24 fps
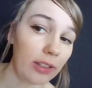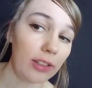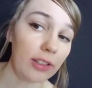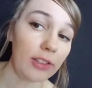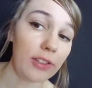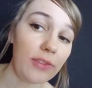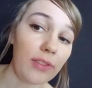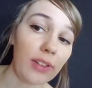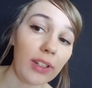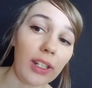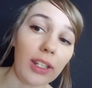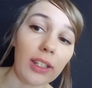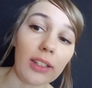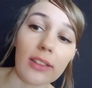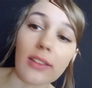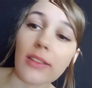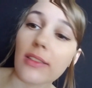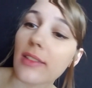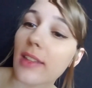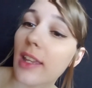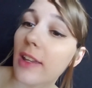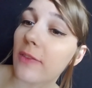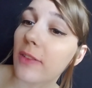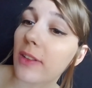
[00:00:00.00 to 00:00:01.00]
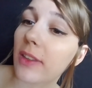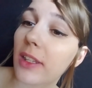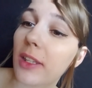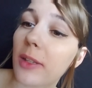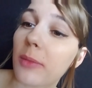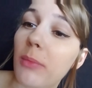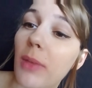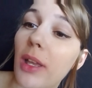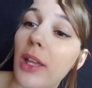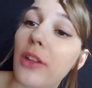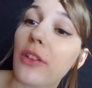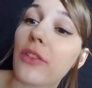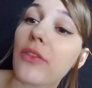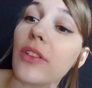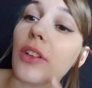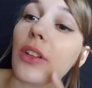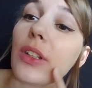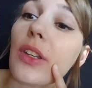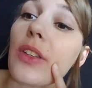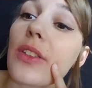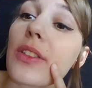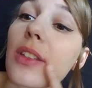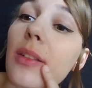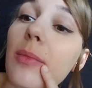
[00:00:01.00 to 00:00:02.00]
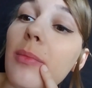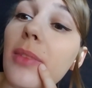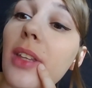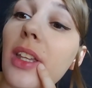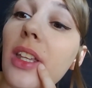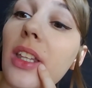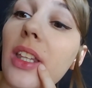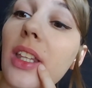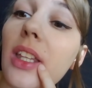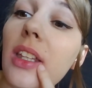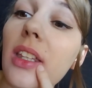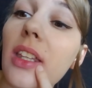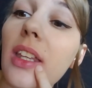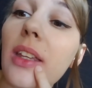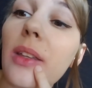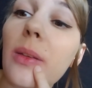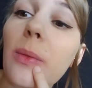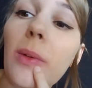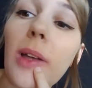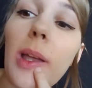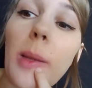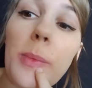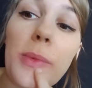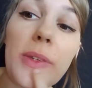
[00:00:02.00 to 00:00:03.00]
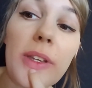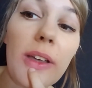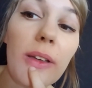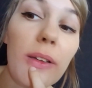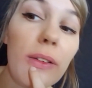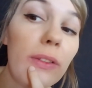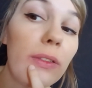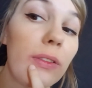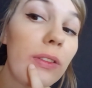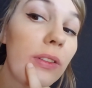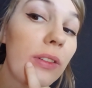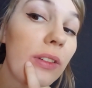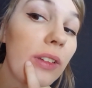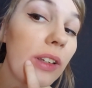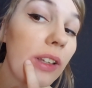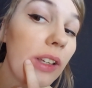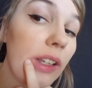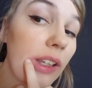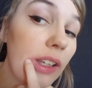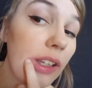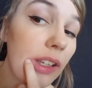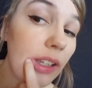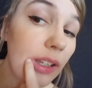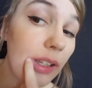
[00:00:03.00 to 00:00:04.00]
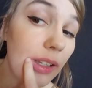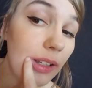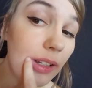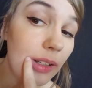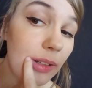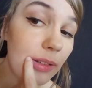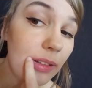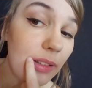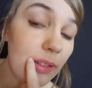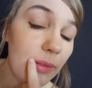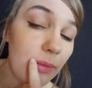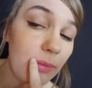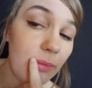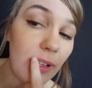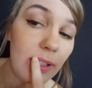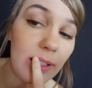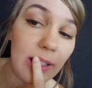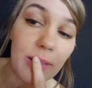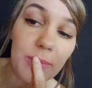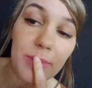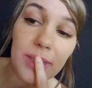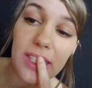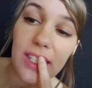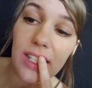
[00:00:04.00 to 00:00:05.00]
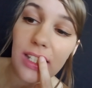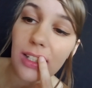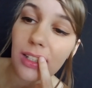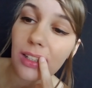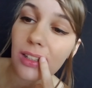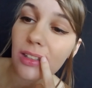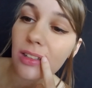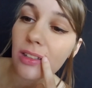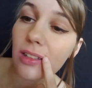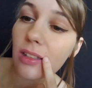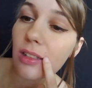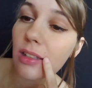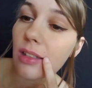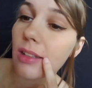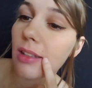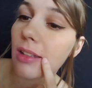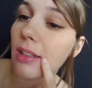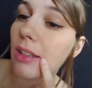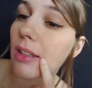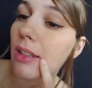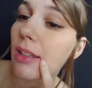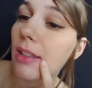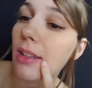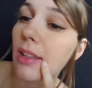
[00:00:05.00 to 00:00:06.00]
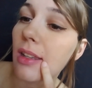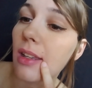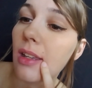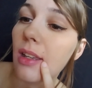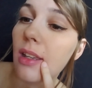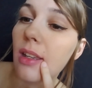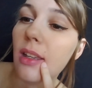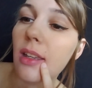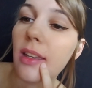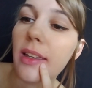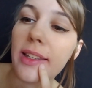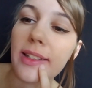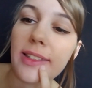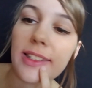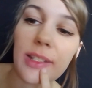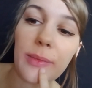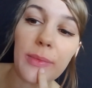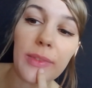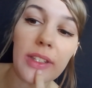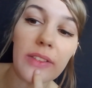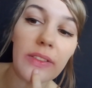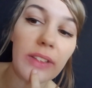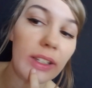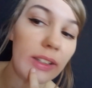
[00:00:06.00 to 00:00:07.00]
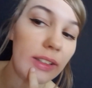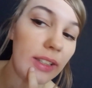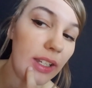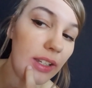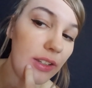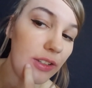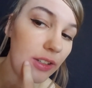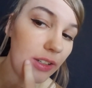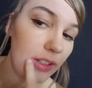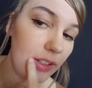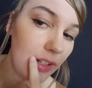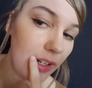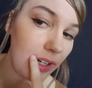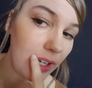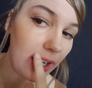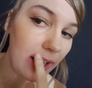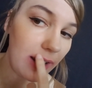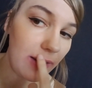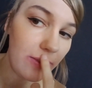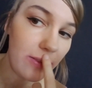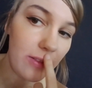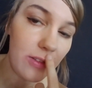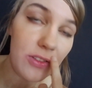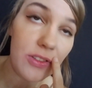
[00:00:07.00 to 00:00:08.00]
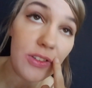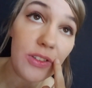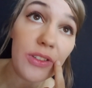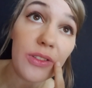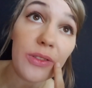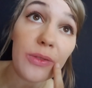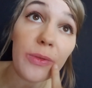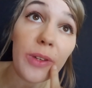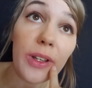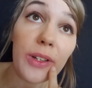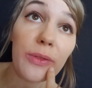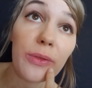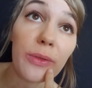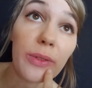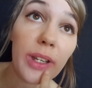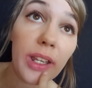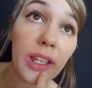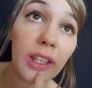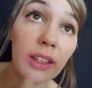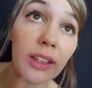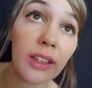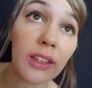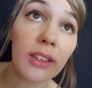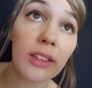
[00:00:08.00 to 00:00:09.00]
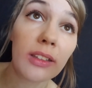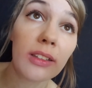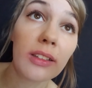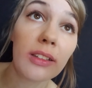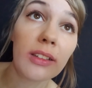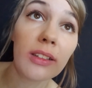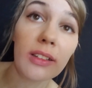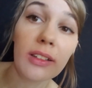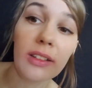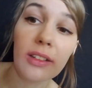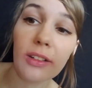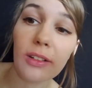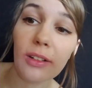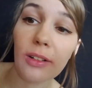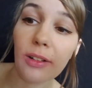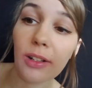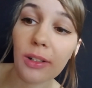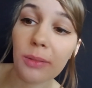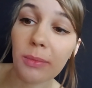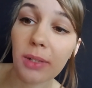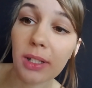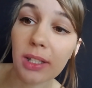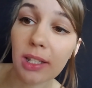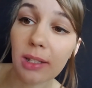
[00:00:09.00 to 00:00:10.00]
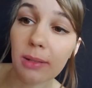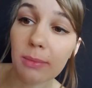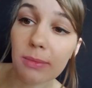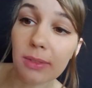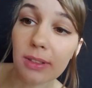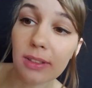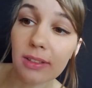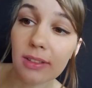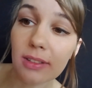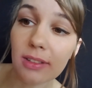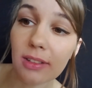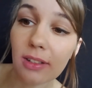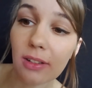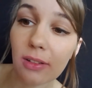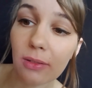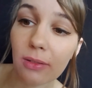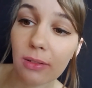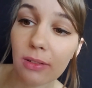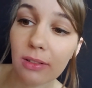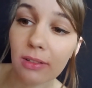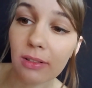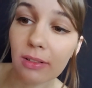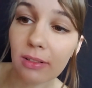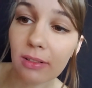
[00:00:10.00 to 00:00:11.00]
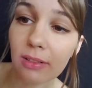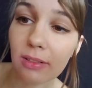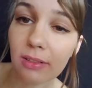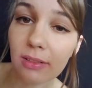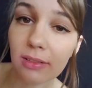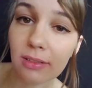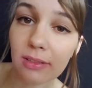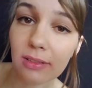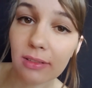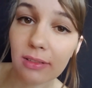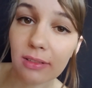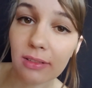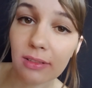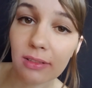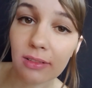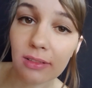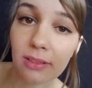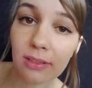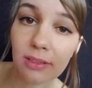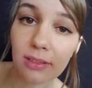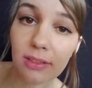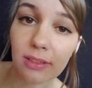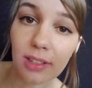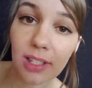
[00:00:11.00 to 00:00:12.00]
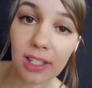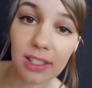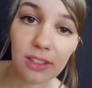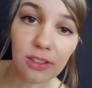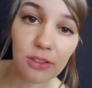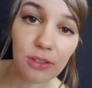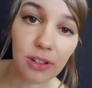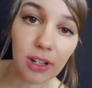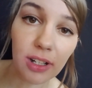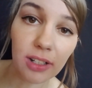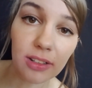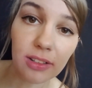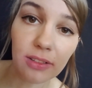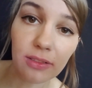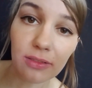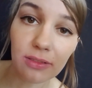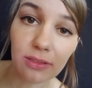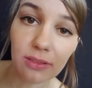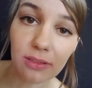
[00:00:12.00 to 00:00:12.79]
It's funny because having that microphone is completely like wiped off my lipstick and some of the foundation, and I have this just red ring around my lips, so that's attractive.